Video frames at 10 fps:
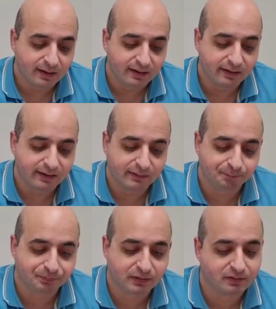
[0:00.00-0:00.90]

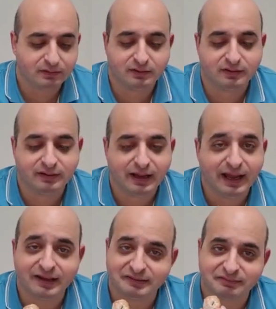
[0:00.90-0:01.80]

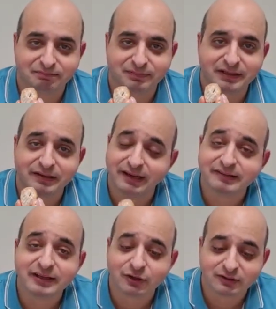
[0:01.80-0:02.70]
It's
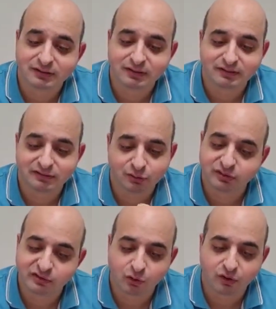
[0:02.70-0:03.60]
crazy good, so
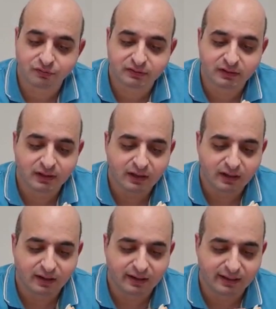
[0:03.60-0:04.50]
soft.
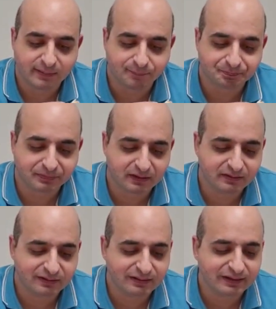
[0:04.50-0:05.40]
And
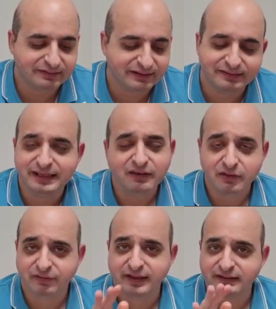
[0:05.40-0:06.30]
see another
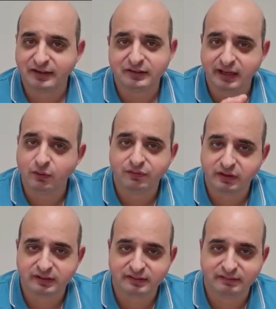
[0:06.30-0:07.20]
thing that you can tell for
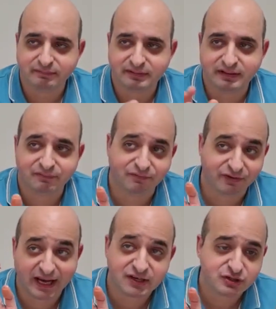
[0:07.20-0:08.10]
the
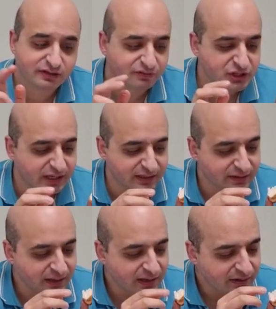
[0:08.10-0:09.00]
freshness of
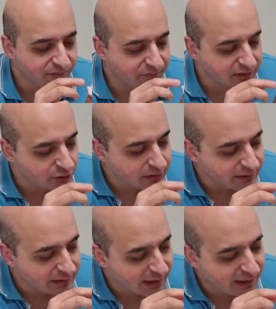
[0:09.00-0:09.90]
chicken, when we look
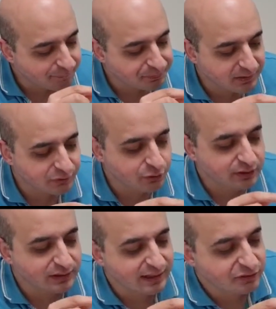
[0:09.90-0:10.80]
at that, you
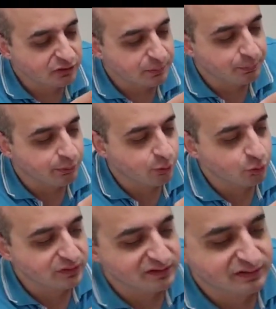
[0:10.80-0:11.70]
can literally
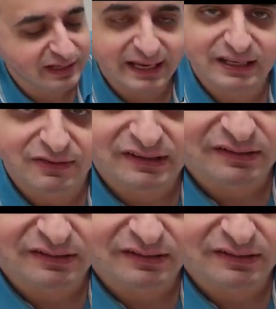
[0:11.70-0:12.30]
pull the tiny wee